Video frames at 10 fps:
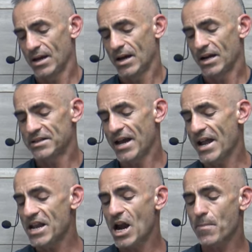A
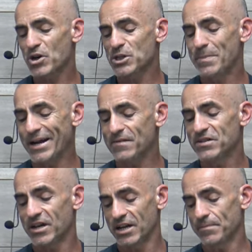10-year prospective
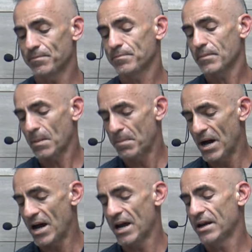study
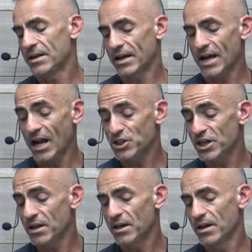by
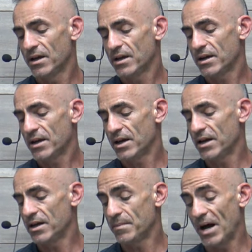Nakachi,
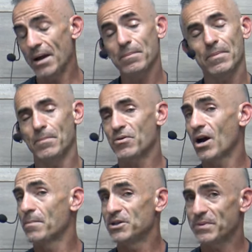in MI, I'm
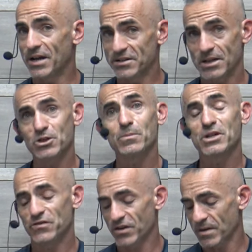probably mispronouncing that, so
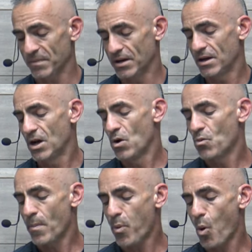please forgive me,
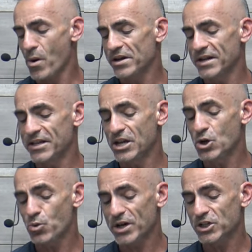reported a
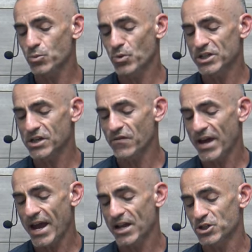decreased risk of
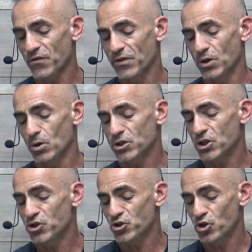cancer for those
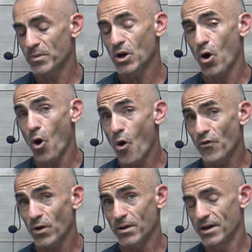consuming
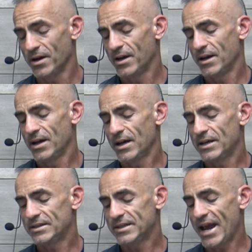over
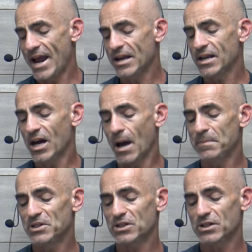10
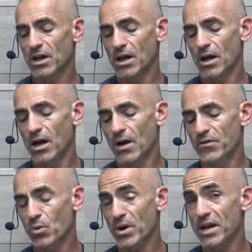cups
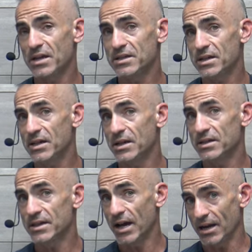of green tea a
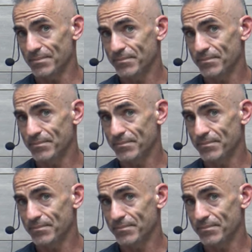day.